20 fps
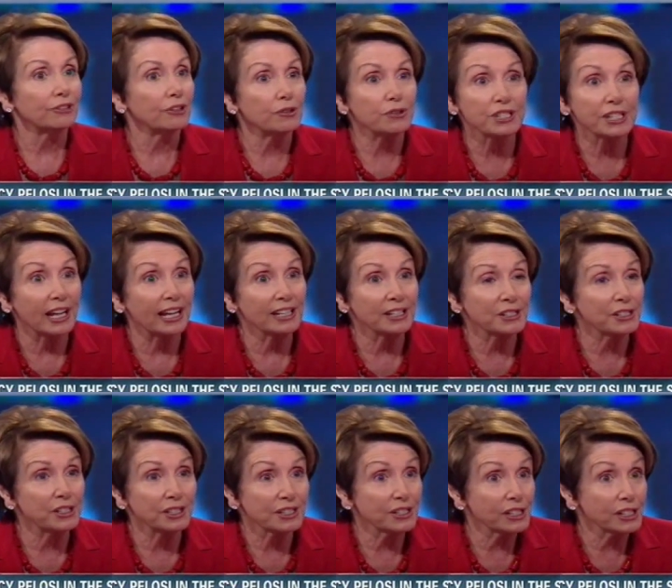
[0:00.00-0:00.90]
For
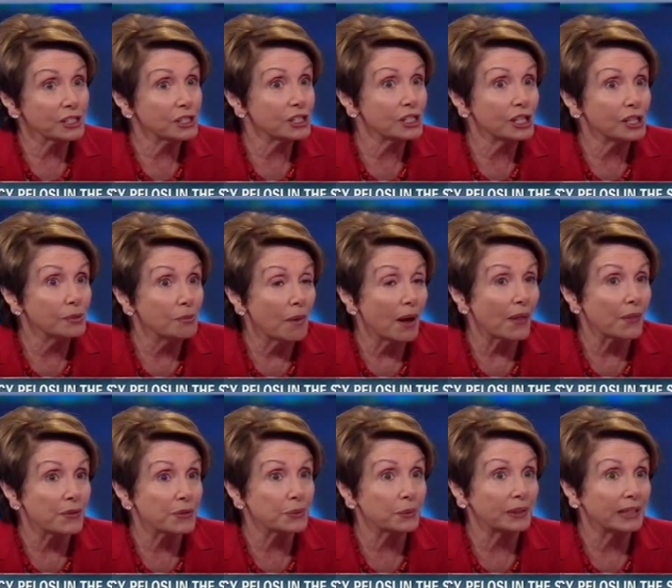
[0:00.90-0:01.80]
16
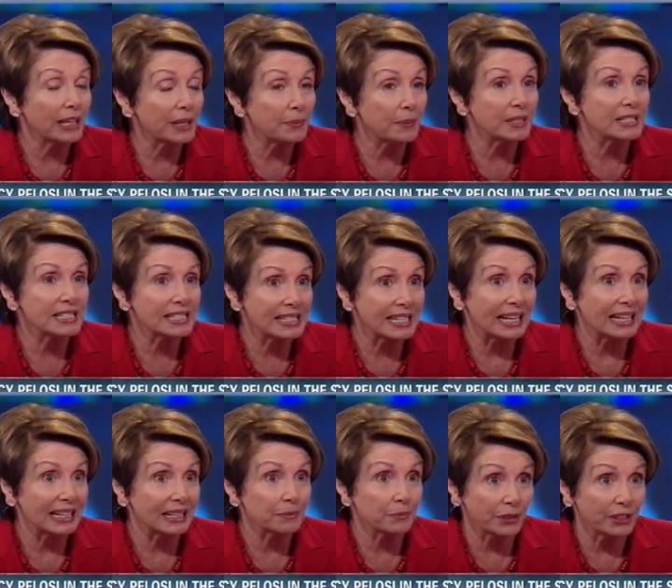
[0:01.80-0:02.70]
months, we had been
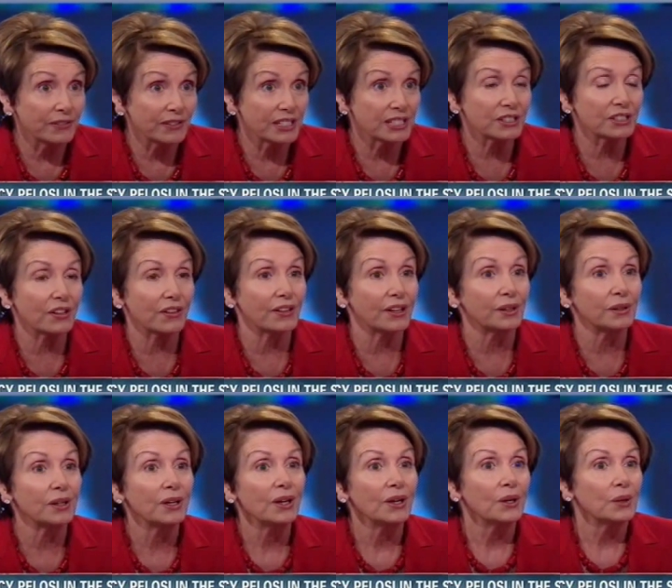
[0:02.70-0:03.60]
saying, previous to
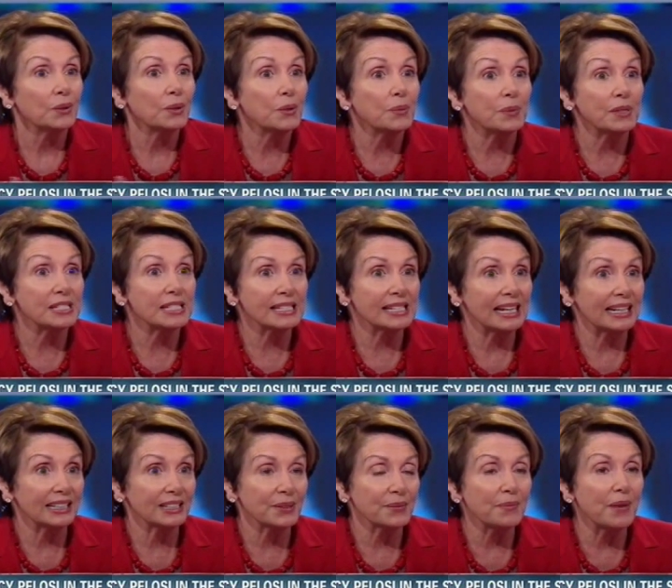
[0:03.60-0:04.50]
then, we'd been
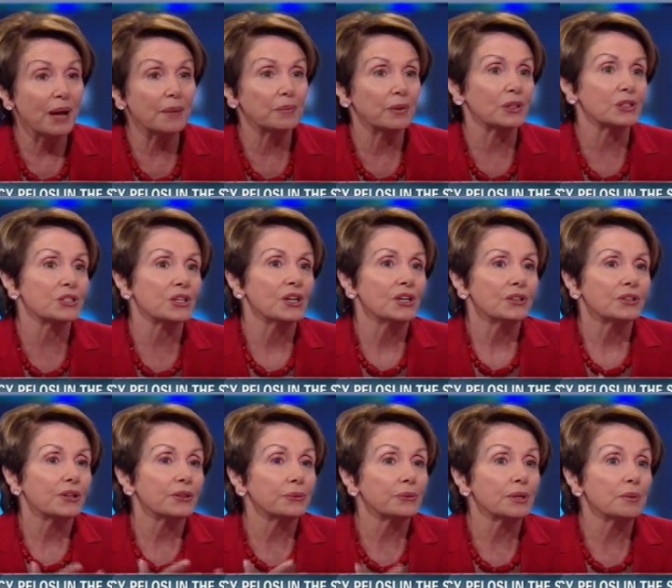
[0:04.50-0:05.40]
saying to members,
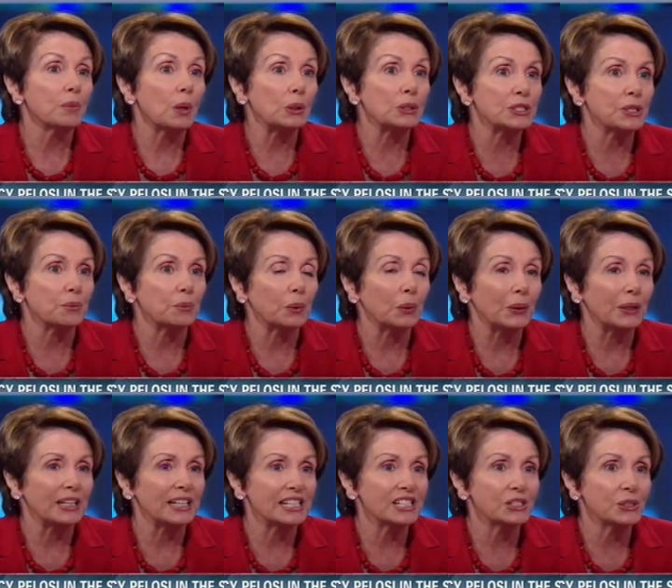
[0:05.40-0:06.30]
the 3 most
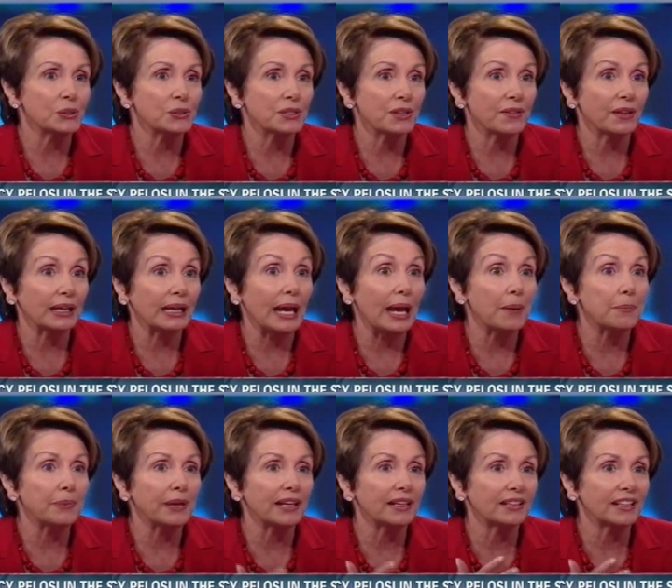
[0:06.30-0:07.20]
important issues in the
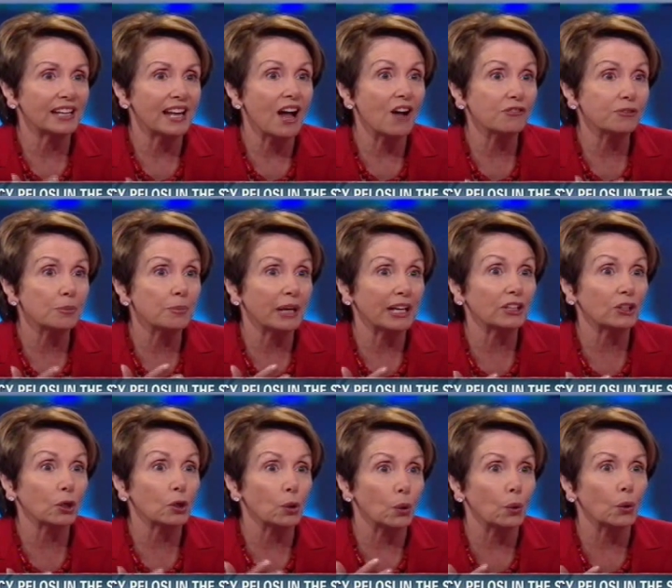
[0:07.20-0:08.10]
campaign in
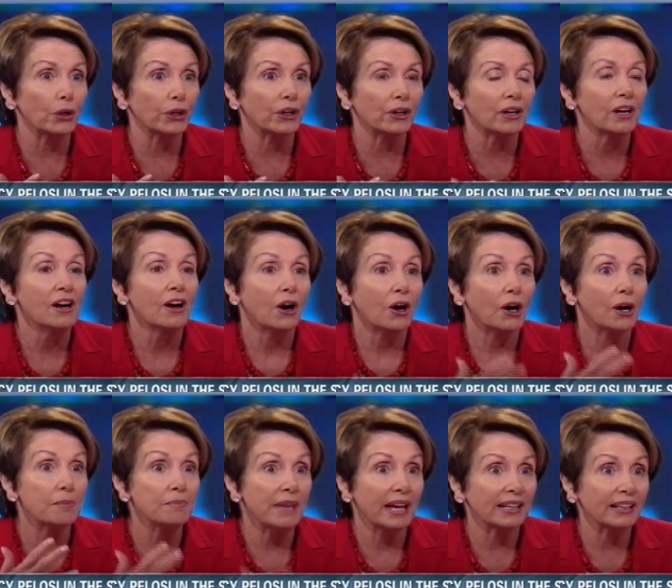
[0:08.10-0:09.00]
alphabetical order
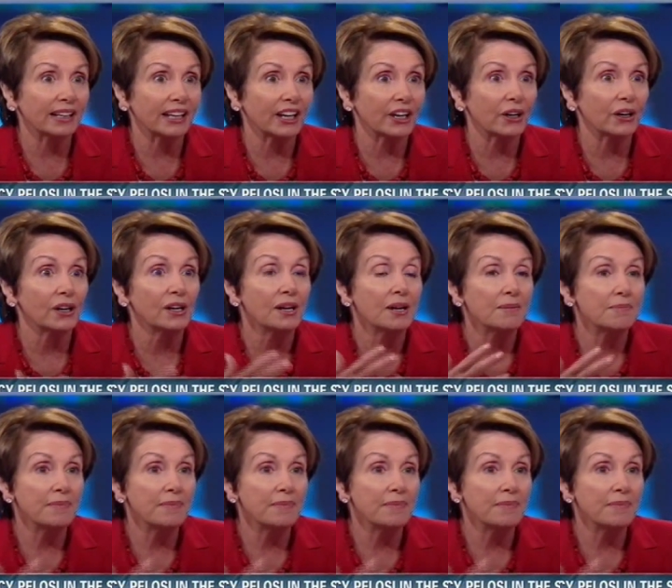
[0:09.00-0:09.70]
are Medicare,